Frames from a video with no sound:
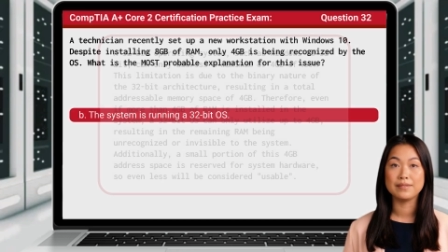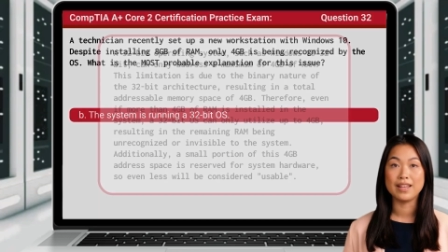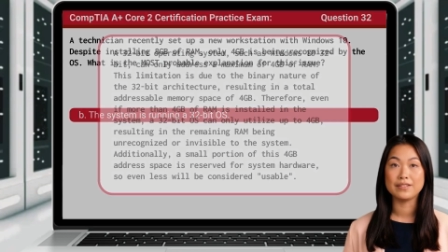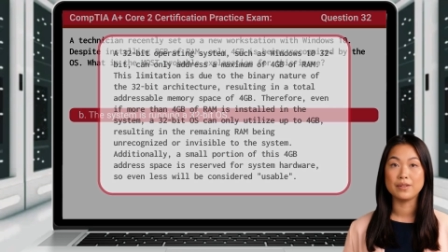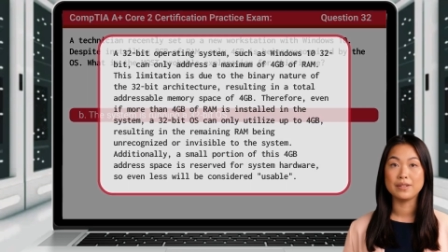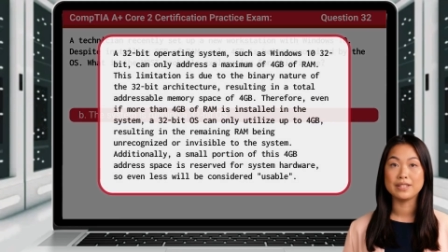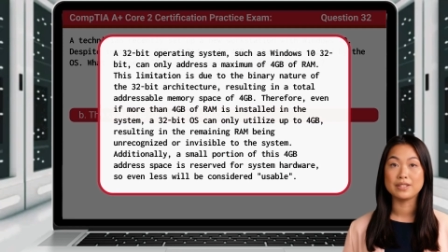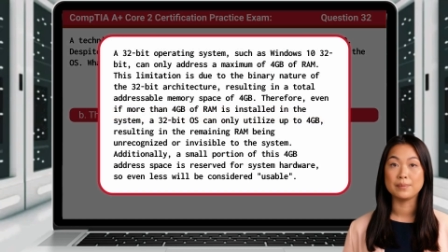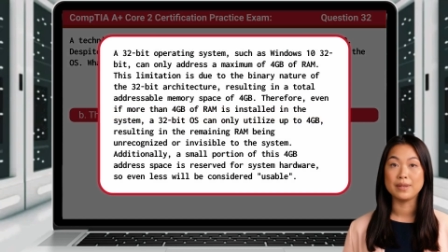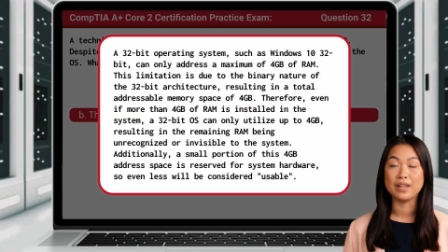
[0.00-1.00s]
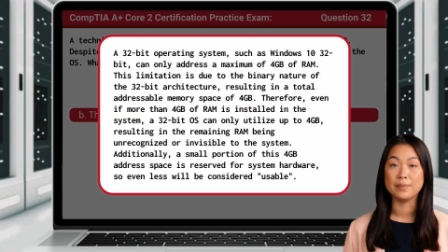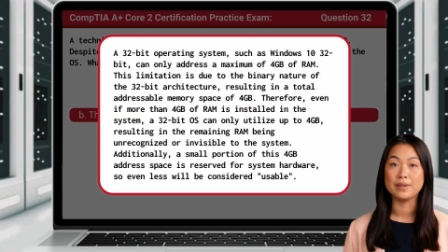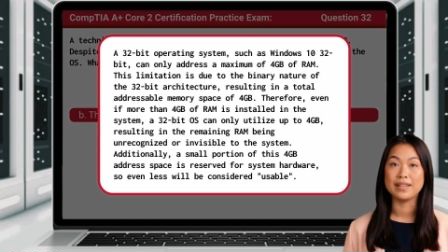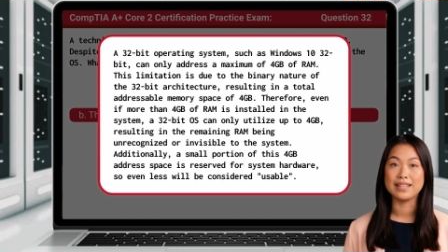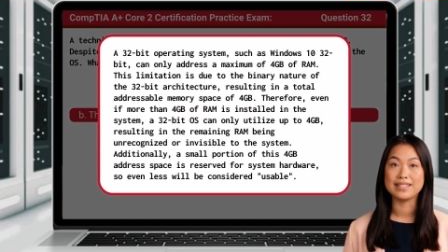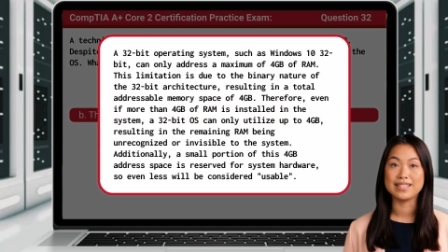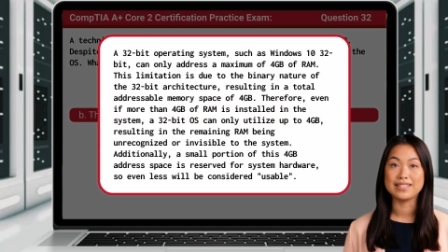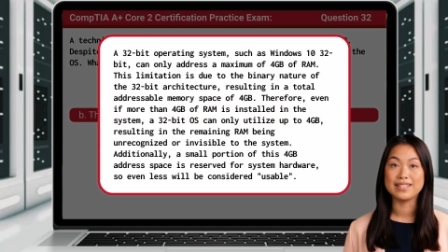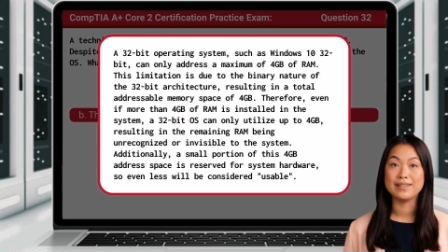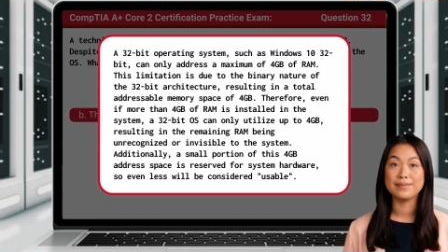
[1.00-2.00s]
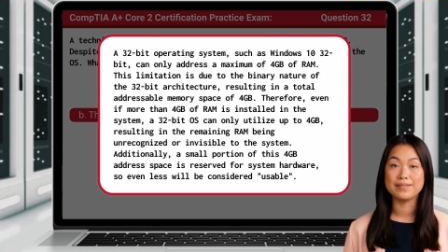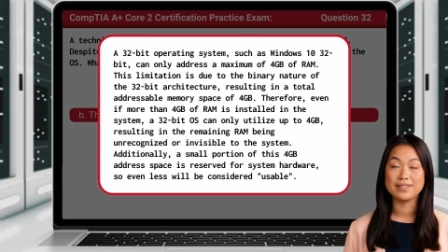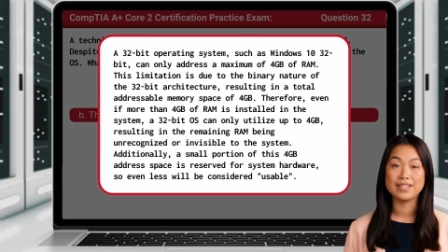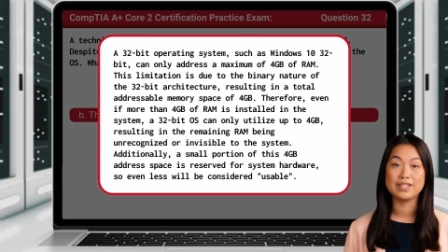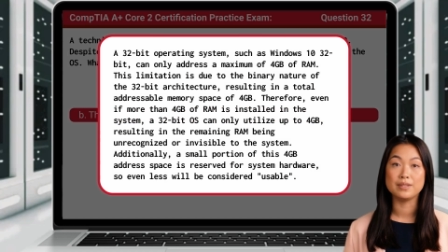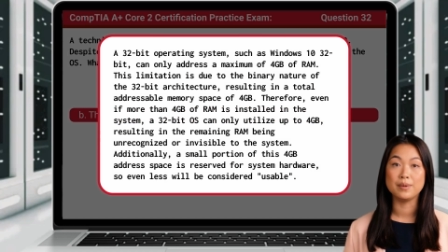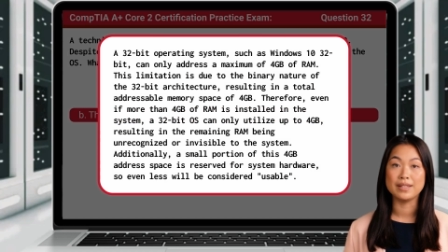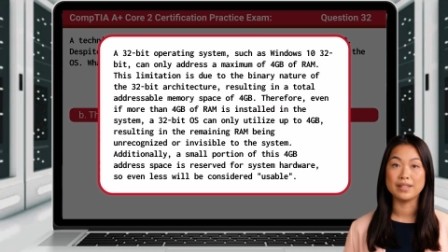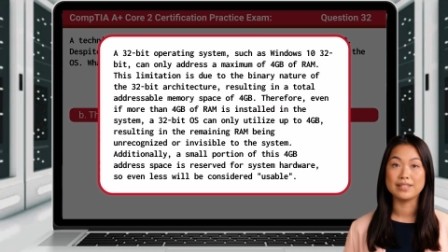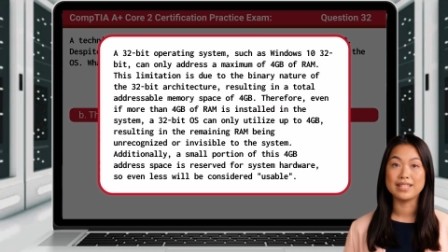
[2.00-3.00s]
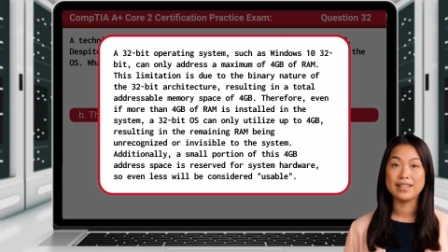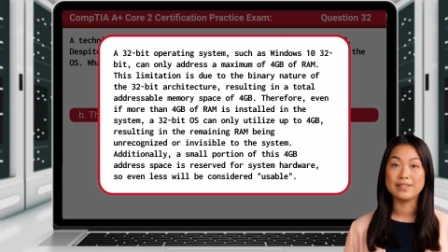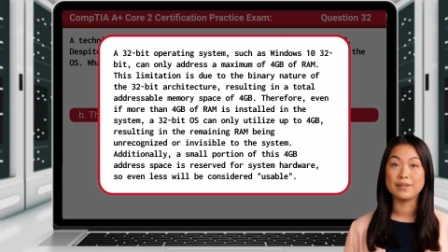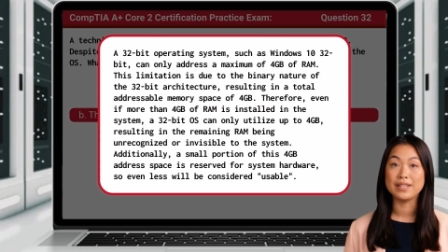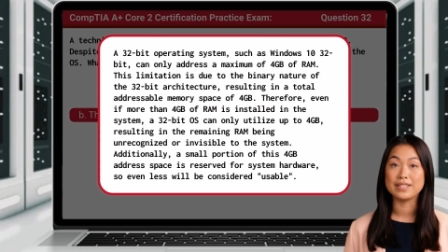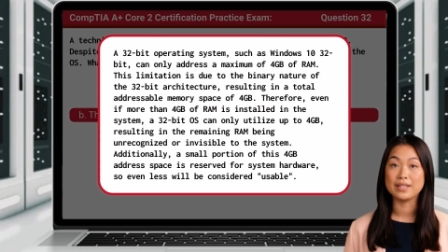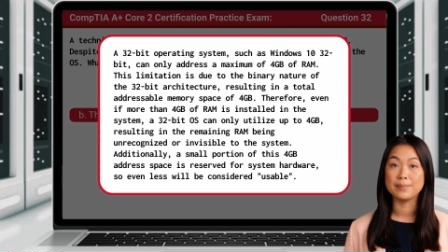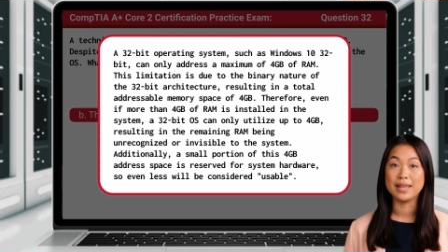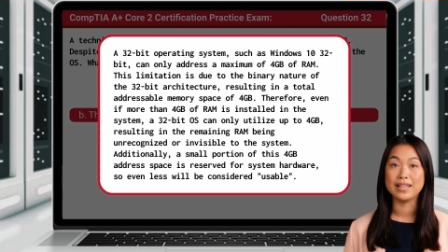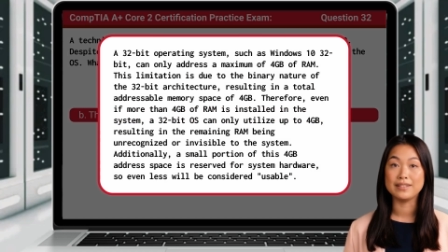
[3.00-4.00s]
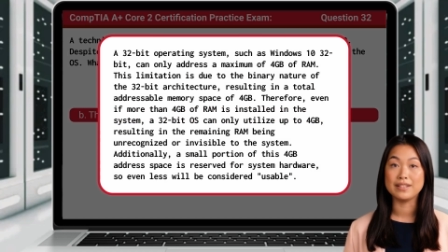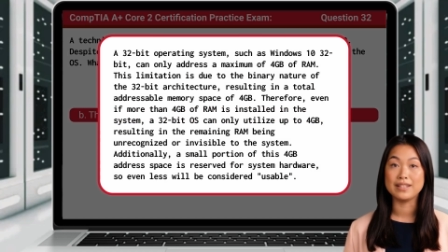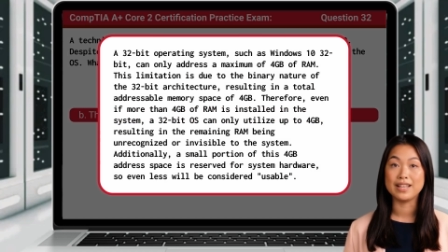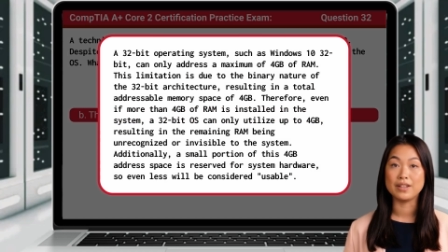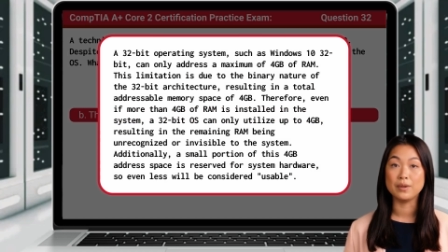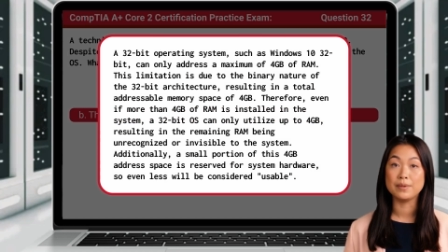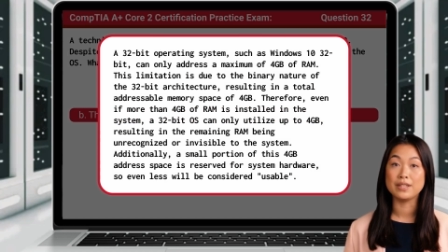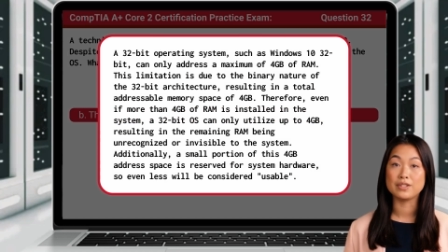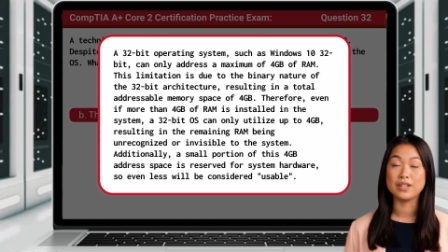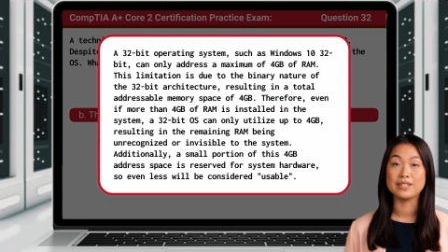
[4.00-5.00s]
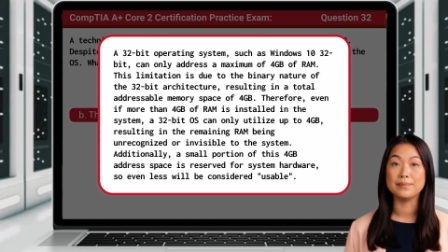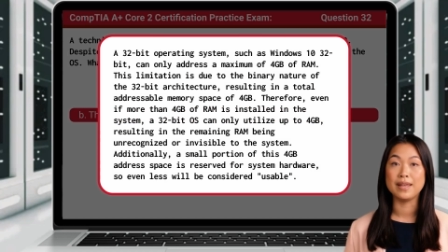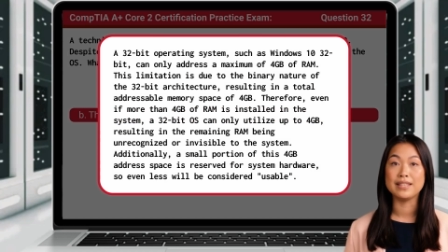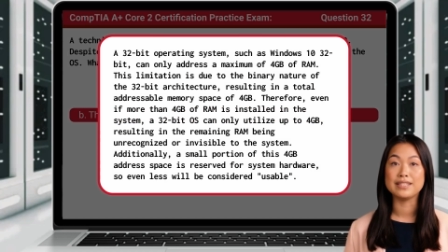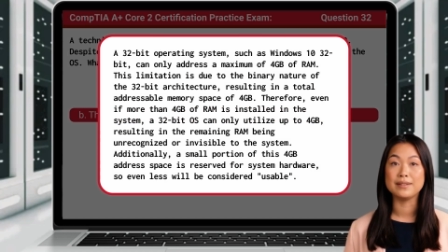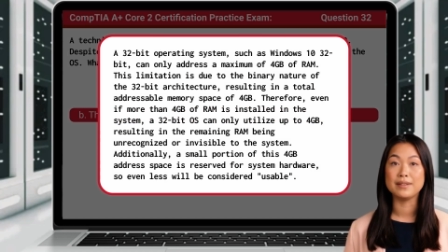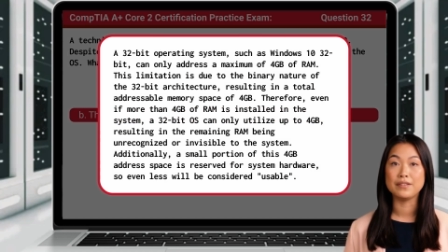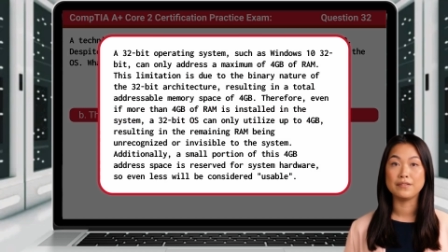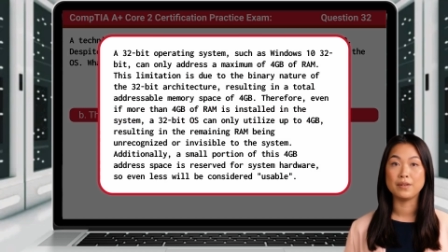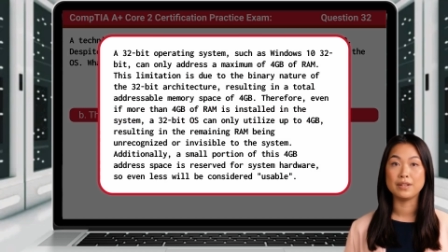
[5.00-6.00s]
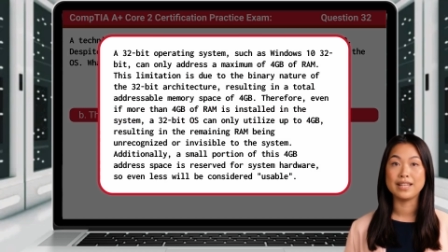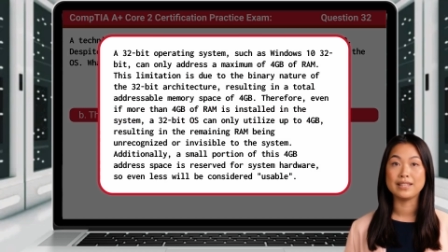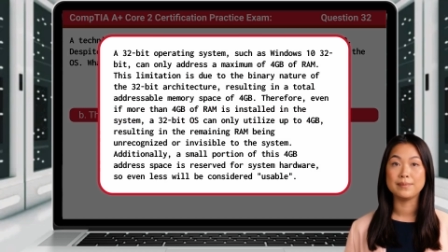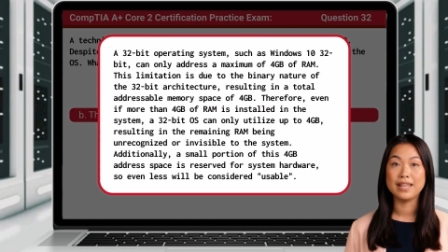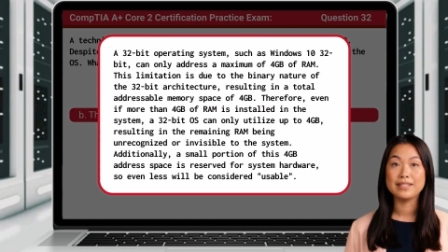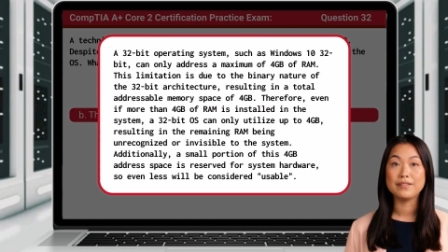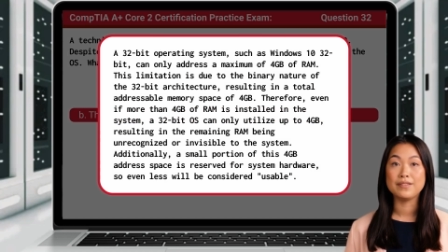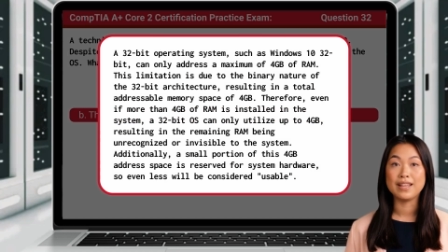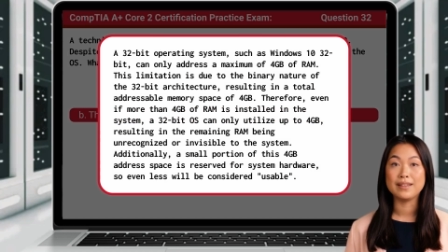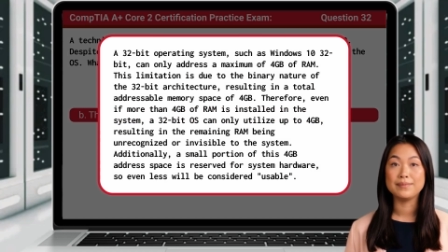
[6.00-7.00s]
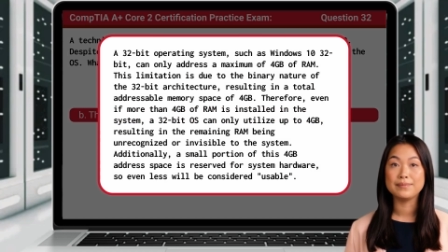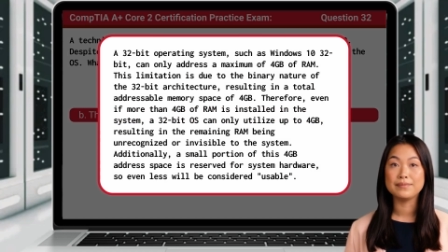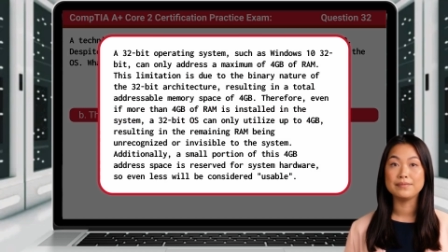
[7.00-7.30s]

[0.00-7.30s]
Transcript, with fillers: A 32-bit operating system, such as Windows 10 32-bit, can only address a maximum of 4 GB of RAM.